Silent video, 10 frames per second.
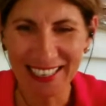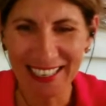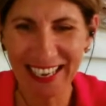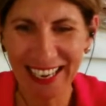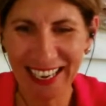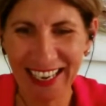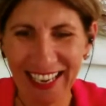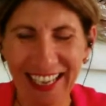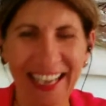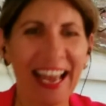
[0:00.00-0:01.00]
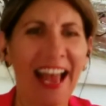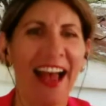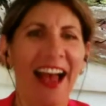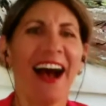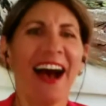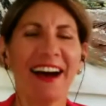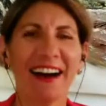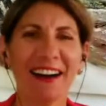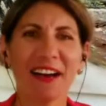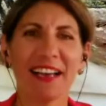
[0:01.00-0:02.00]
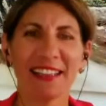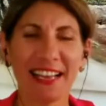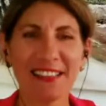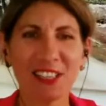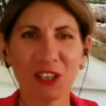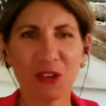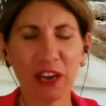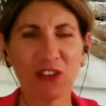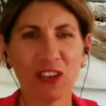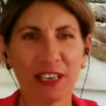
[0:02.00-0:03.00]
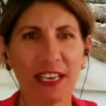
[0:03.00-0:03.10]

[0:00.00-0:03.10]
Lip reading: That's a good question.